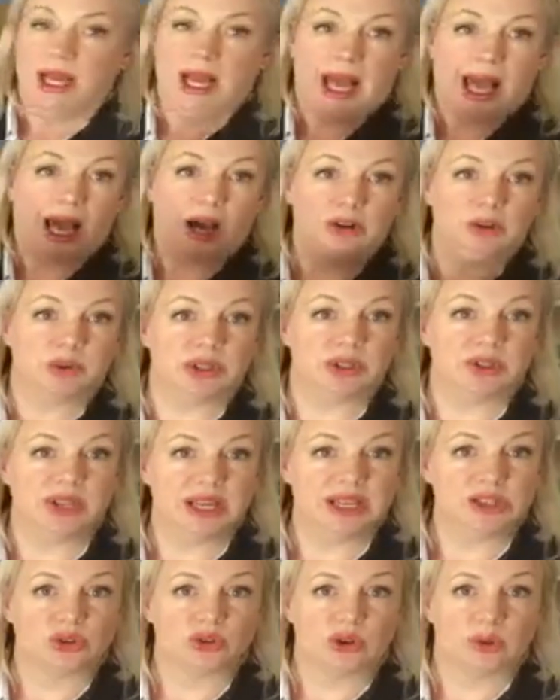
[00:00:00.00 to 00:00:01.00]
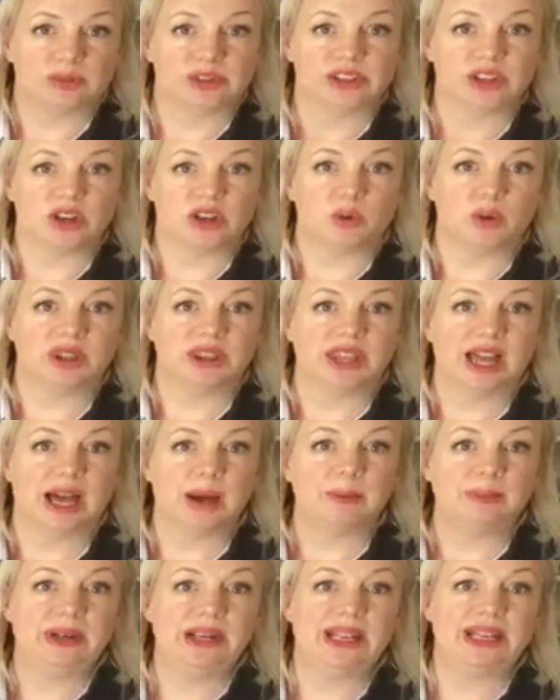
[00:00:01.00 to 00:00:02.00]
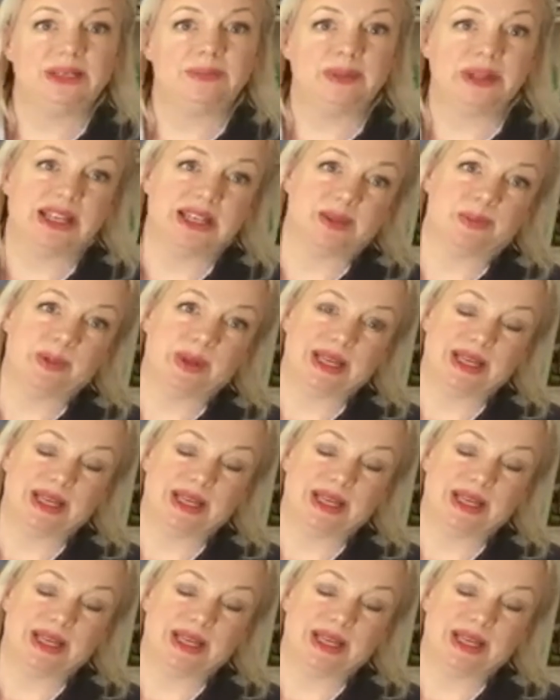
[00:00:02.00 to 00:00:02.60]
how do I do this, or I'm stuck with that, please, please,